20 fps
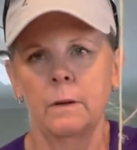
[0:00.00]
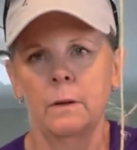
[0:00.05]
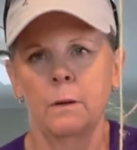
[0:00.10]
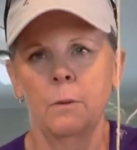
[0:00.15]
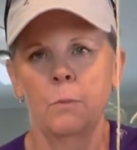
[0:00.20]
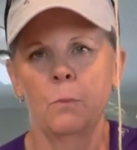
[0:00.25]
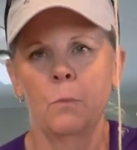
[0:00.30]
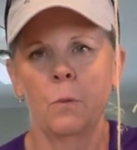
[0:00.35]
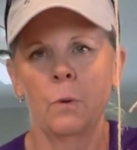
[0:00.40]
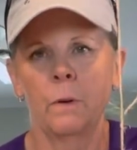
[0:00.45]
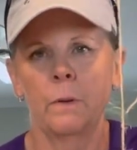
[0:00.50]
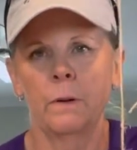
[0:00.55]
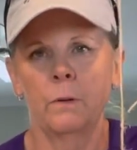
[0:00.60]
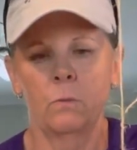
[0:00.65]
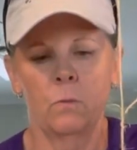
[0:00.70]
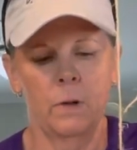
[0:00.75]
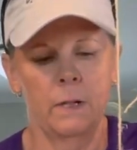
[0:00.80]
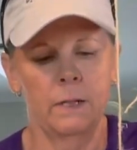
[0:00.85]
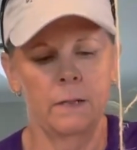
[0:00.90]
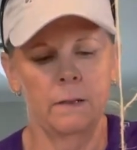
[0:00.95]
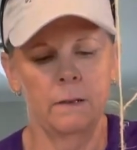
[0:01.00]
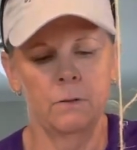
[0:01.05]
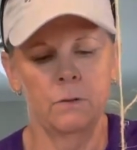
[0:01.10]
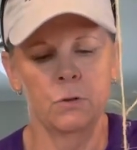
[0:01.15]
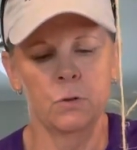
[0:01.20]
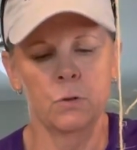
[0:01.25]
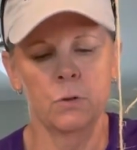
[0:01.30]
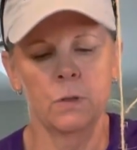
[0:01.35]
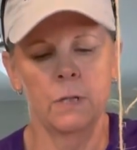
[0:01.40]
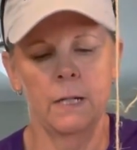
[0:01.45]
more than one
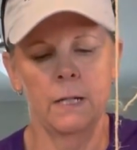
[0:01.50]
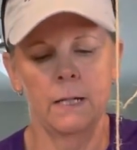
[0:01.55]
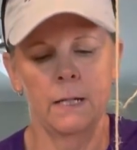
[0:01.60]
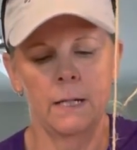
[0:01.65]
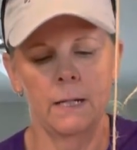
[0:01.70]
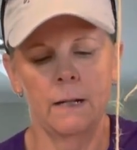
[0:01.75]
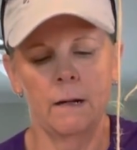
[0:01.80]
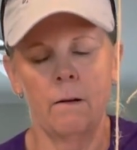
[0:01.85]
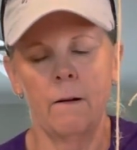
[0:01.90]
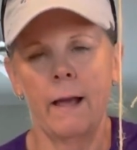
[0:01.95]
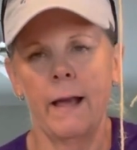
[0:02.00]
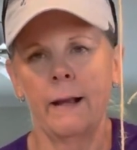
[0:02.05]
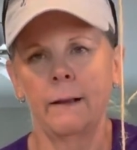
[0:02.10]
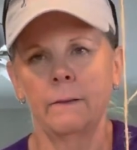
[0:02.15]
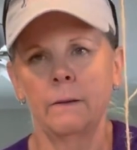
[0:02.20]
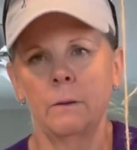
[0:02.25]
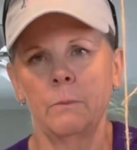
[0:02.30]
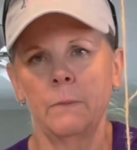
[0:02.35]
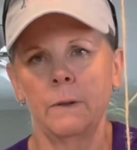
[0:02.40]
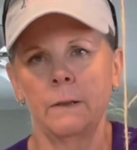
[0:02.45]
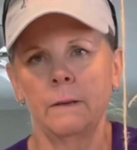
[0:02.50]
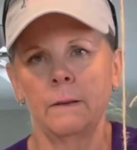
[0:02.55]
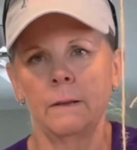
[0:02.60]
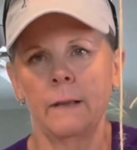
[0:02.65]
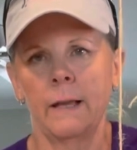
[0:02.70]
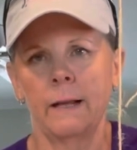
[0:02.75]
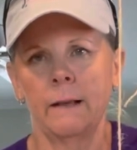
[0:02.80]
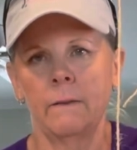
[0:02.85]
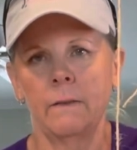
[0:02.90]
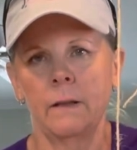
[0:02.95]
string, and I'll hang them in
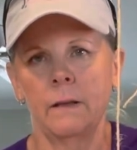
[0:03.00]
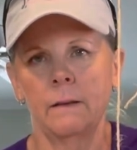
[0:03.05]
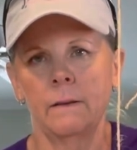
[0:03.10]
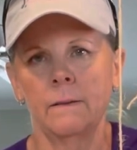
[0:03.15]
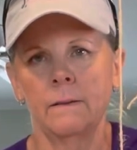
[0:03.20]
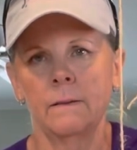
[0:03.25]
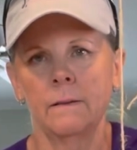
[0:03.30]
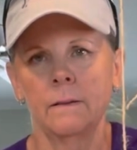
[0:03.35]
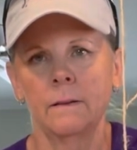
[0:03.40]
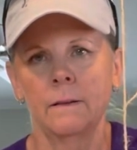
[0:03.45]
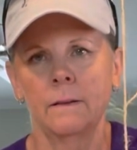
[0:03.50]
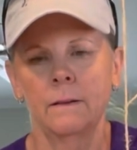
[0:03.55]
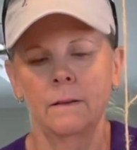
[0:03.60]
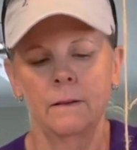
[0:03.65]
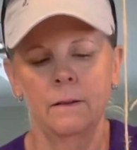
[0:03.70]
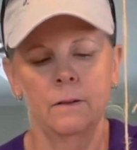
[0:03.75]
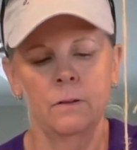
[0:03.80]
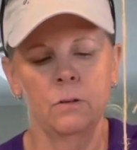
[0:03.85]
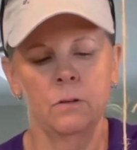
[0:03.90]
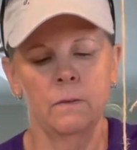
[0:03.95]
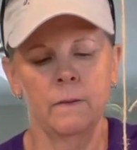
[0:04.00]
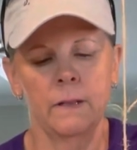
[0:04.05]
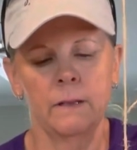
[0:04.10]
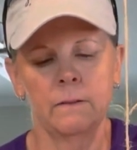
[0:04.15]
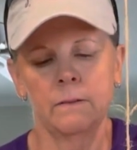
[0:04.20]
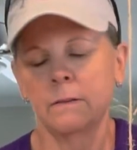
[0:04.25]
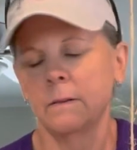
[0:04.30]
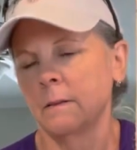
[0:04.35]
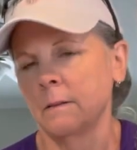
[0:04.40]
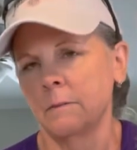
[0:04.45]
like this so
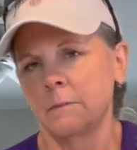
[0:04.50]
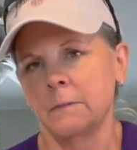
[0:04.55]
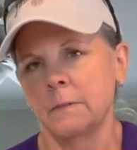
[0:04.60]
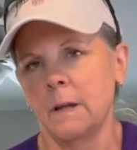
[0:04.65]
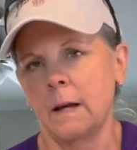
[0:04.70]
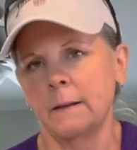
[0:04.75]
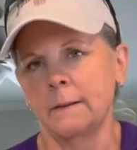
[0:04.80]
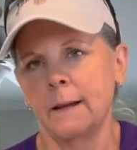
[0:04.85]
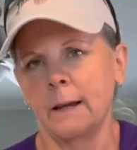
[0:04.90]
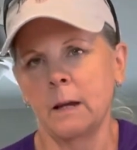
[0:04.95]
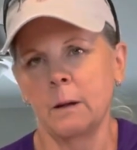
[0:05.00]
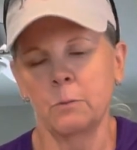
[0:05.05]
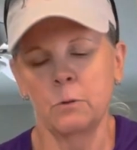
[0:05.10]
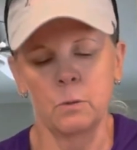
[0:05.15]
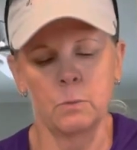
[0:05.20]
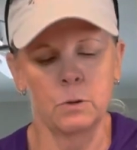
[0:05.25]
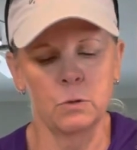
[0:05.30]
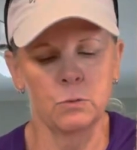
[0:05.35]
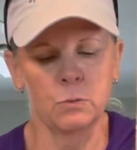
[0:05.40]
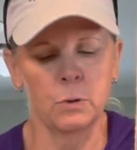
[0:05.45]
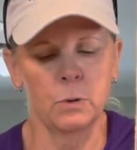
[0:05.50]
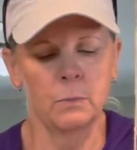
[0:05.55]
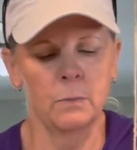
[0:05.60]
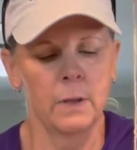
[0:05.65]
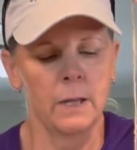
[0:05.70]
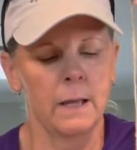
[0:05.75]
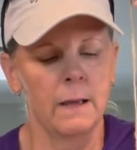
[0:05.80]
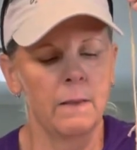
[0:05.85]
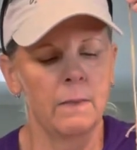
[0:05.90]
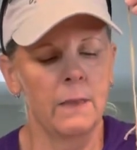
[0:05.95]
that to not take up so much room.
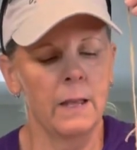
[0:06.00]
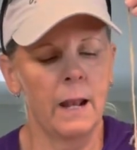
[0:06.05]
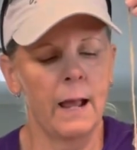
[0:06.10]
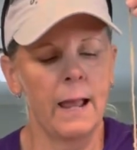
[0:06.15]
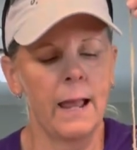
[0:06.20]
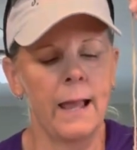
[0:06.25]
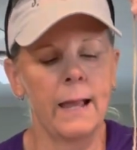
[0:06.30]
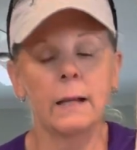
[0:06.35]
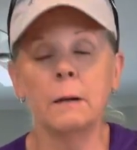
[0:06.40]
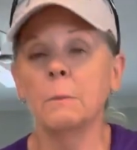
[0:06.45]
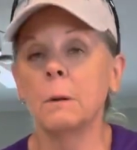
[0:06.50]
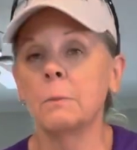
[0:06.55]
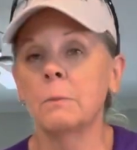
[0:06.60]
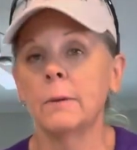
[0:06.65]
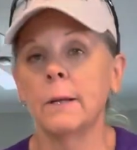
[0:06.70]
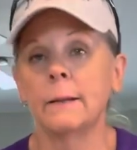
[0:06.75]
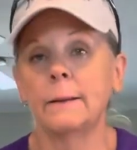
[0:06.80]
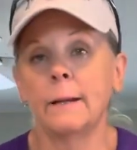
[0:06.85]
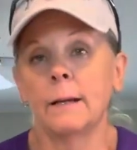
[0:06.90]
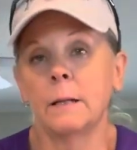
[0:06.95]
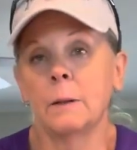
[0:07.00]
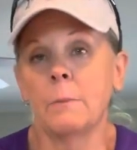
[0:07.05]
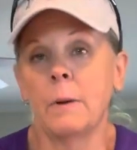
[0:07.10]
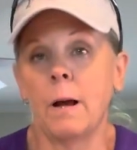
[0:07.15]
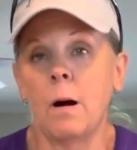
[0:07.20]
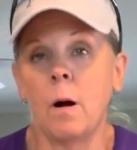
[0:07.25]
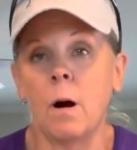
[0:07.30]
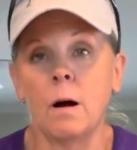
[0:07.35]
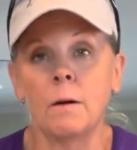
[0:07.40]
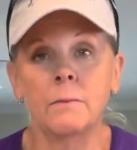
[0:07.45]
Then I hang them upside down in
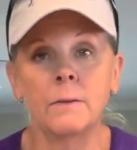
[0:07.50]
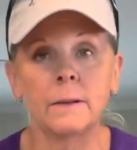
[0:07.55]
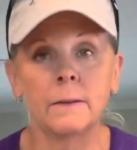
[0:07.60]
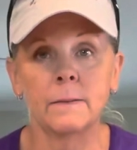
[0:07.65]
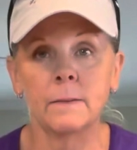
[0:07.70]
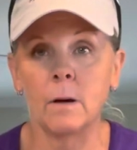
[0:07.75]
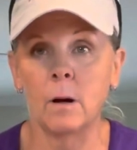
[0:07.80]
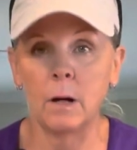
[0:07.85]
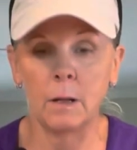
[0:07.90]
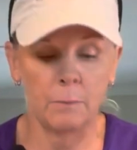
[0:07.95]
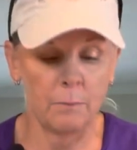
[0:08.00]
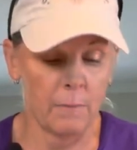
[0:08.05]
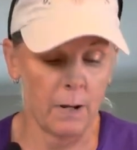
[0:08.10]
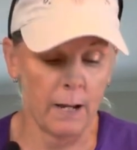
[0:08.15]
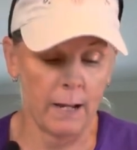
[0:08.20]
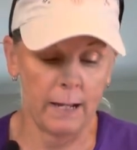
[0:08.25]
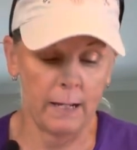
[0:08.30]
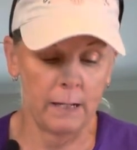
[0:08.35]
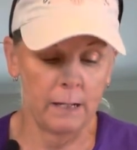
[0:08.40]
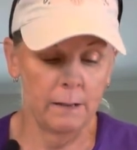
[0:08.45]
my office on my